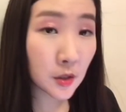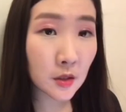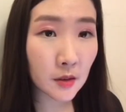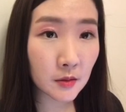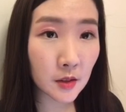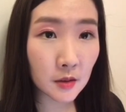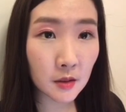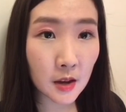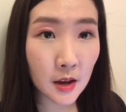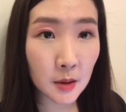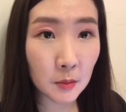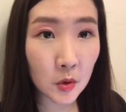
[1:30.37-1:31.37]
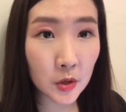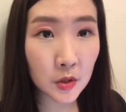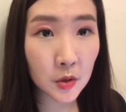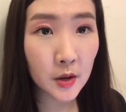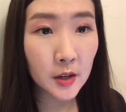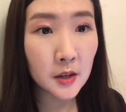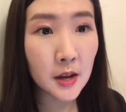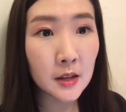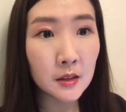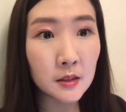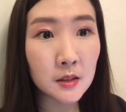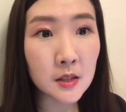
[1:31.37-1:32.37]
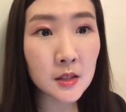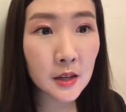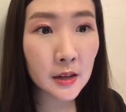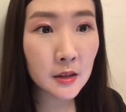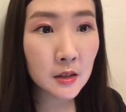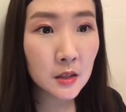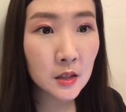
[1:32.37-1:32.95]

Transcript: I've done that, I'm going to go ahead and add the details,